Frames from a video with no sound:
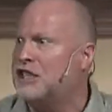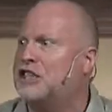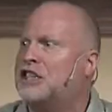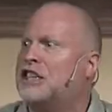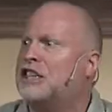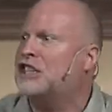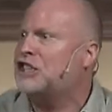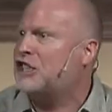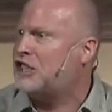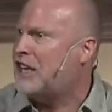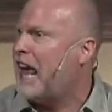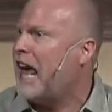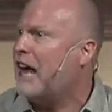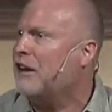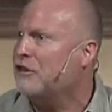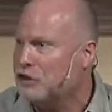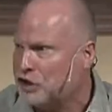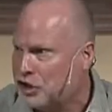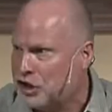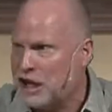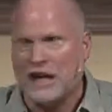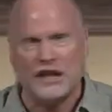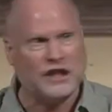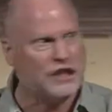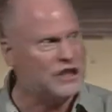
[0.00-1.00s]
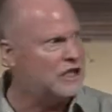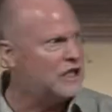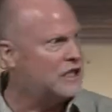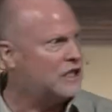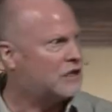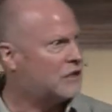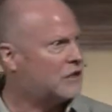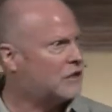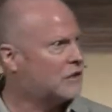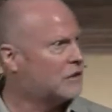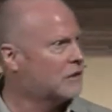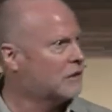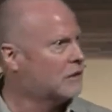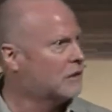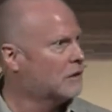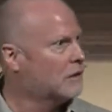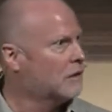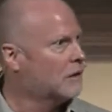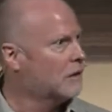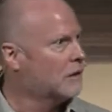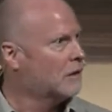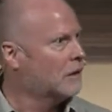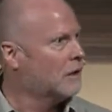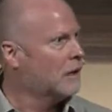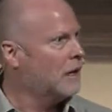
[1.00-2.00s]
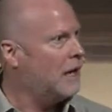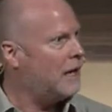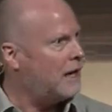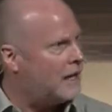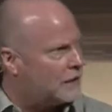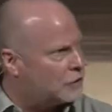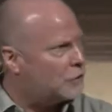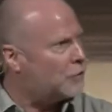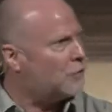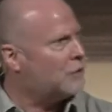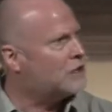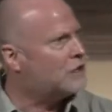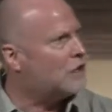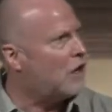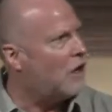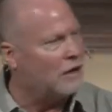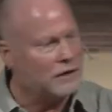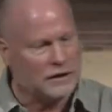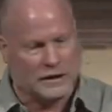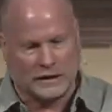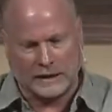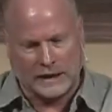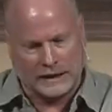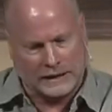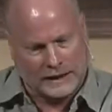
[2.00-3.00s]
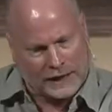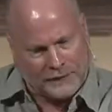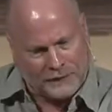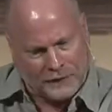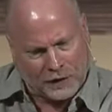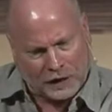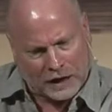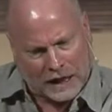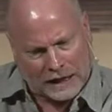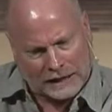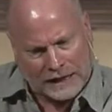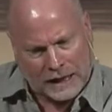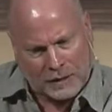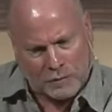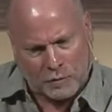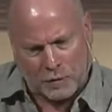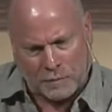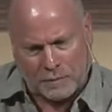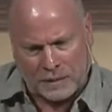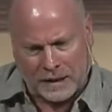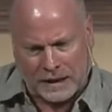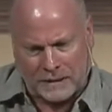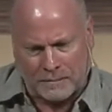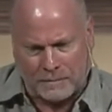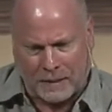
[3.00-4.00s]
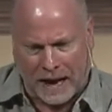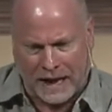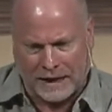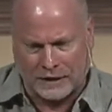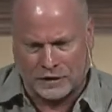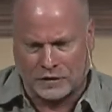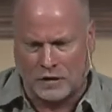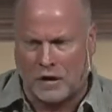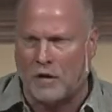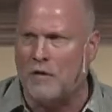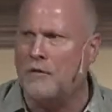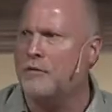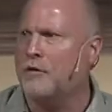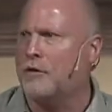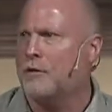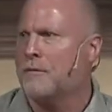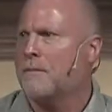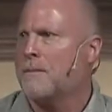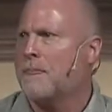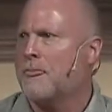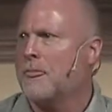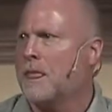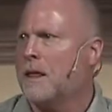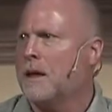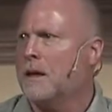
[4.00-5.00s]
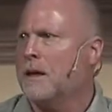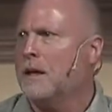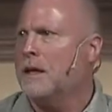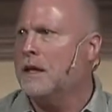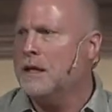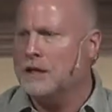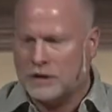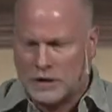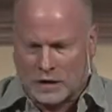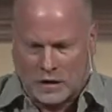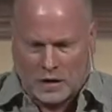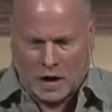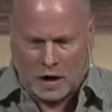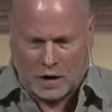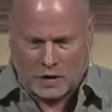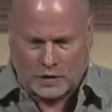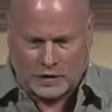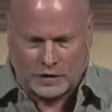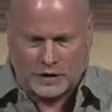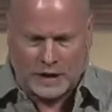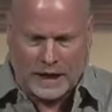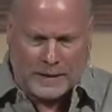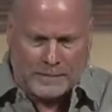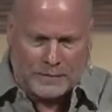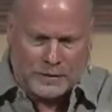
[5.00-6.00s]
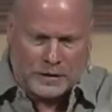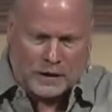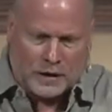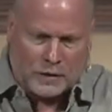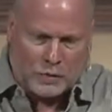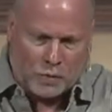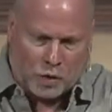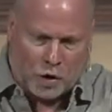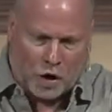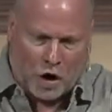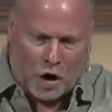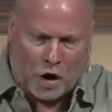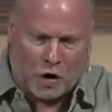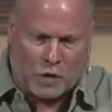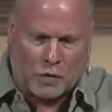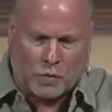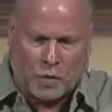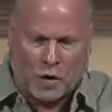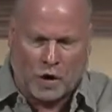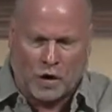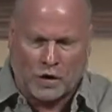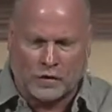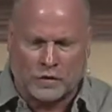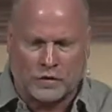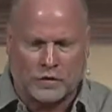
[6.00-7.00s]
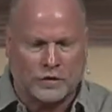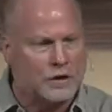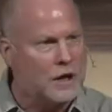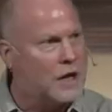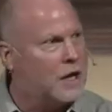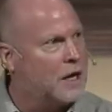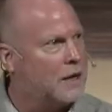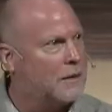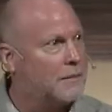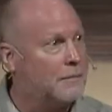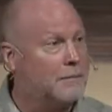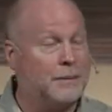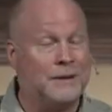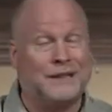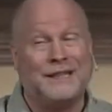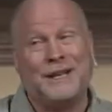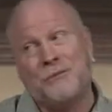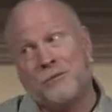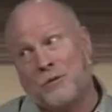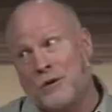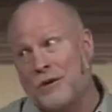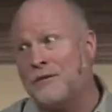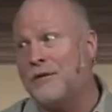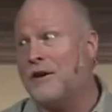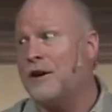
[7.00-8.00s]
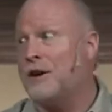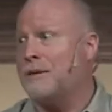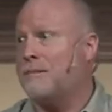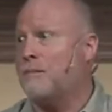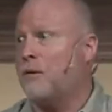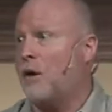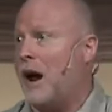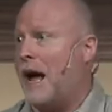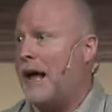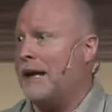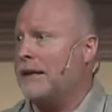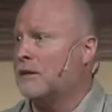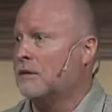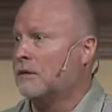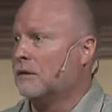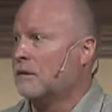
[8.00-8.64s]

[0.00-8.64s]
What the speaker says: and dished out justice. And as a result of that, they felt like they were being passed over. Issachar and Zebulun were hard workers, but they weren't very bright.